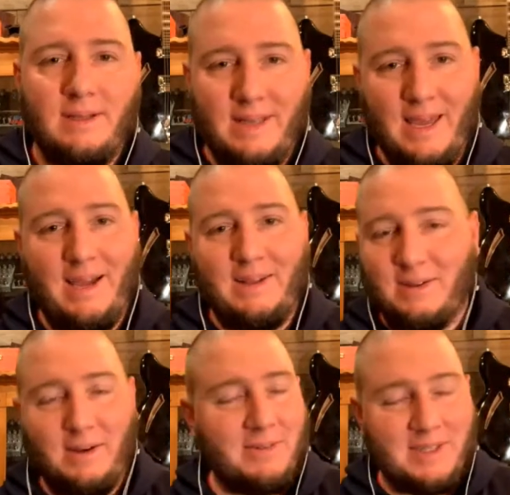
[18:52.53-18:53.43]
Yeah,
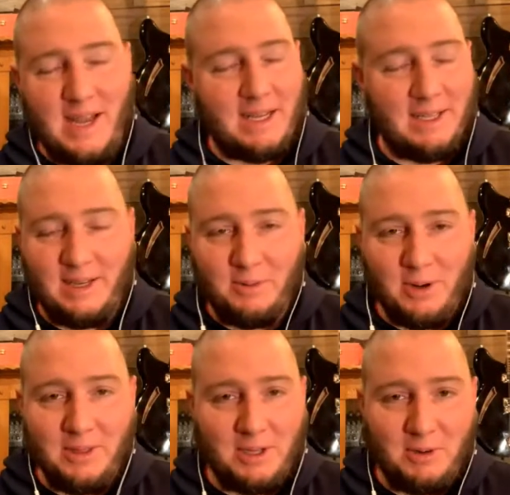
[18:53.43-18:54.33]
exactly. We're
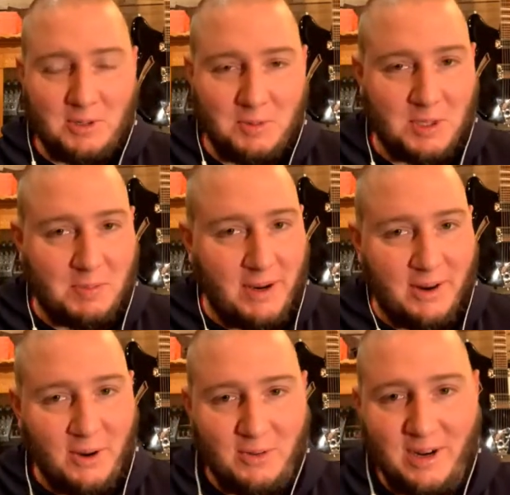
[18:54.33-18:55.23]
in the Christmas spirit over